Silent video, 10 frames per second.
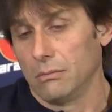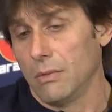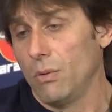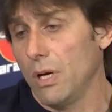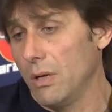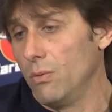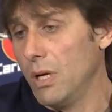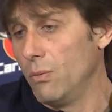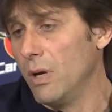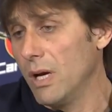we are
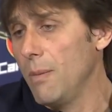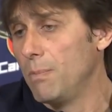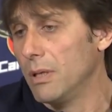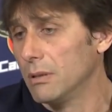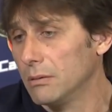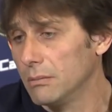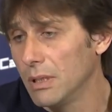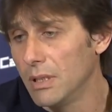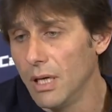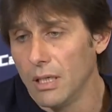happy.
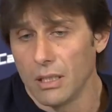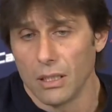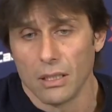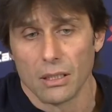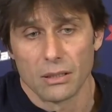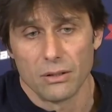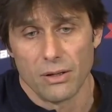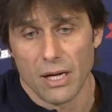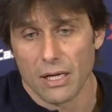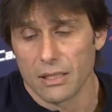But then
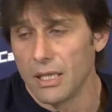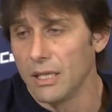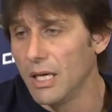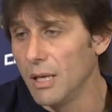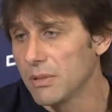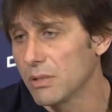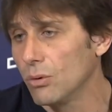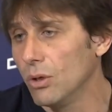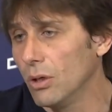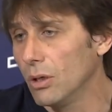there are 10 games to
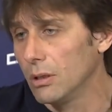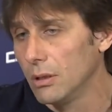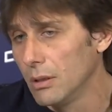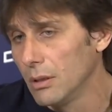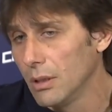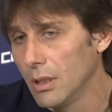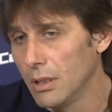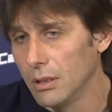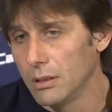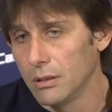go.
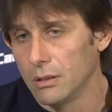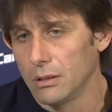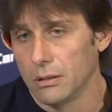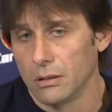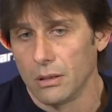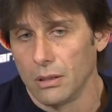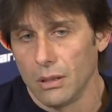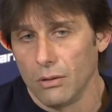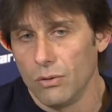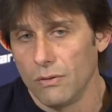And
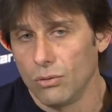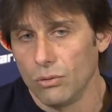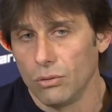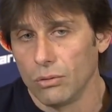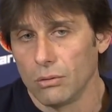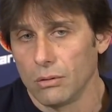we have to